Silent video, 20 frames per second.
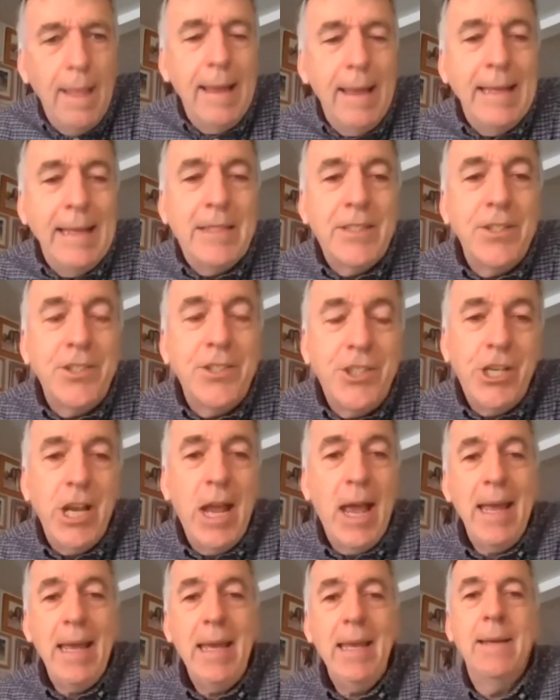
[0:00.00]
It's a
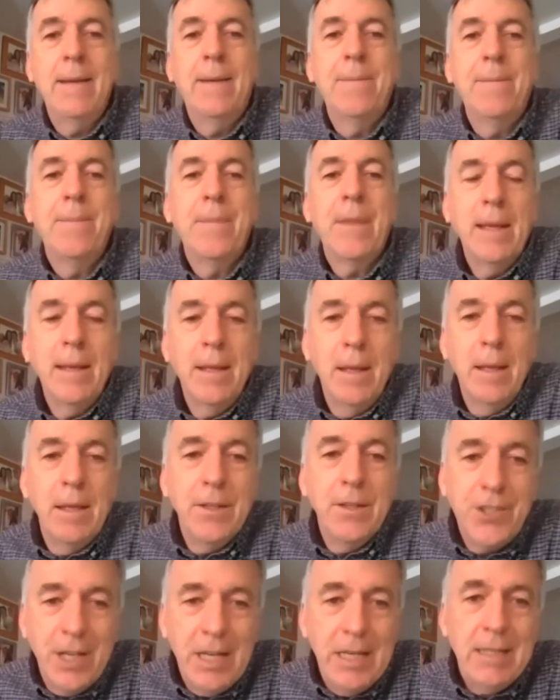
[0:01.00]
chain.
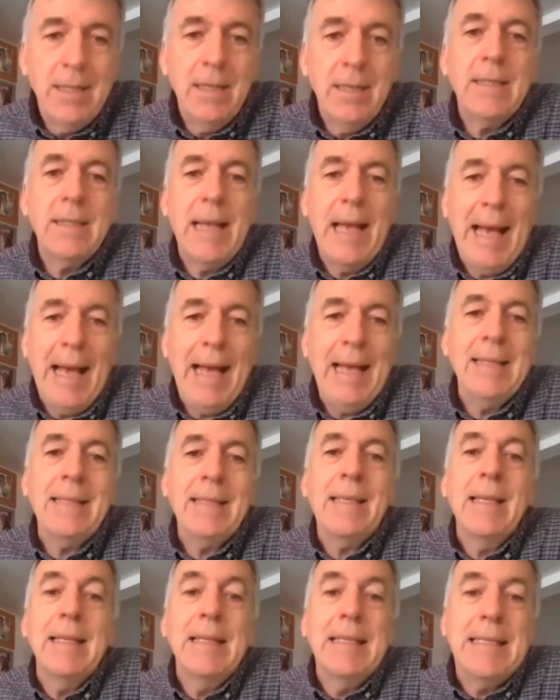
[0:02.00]
Jesus
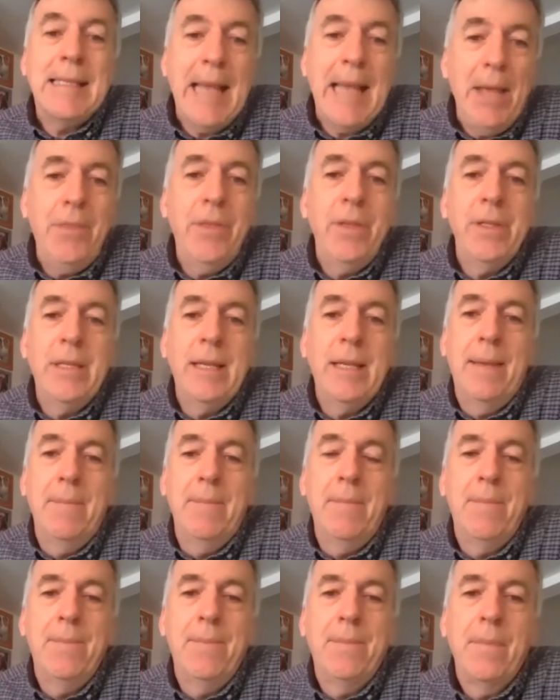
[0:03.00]
has tethered him.